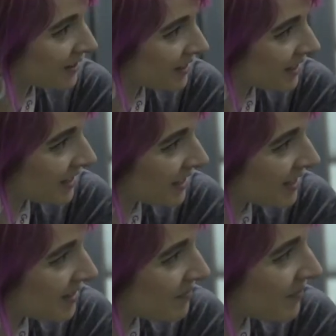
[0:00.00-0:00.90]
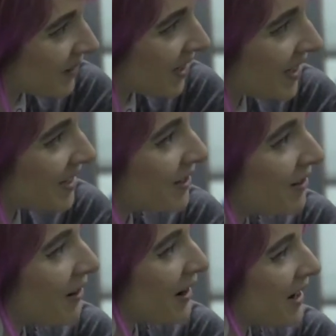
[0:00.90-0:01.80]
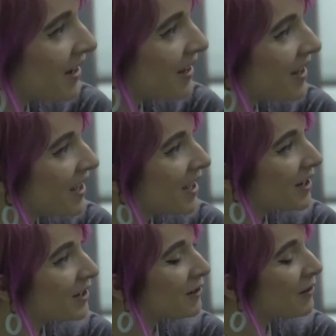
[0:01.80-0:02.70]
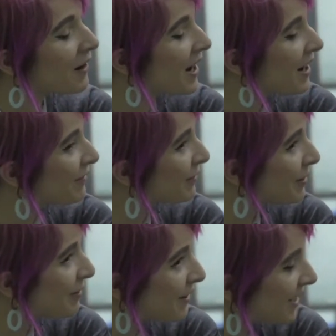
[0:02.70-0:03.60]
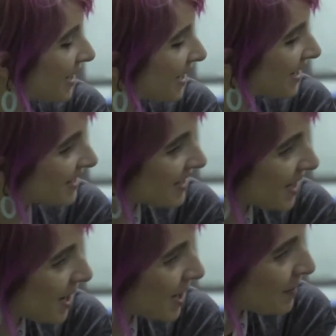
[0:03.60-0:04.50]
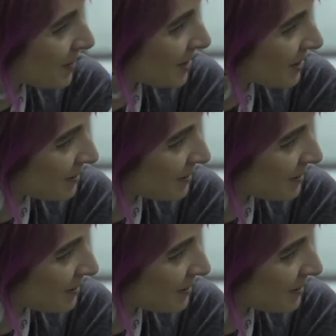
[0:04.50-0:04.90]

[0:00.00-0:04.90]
given me an extra boost as well. I want to I want to be part of this community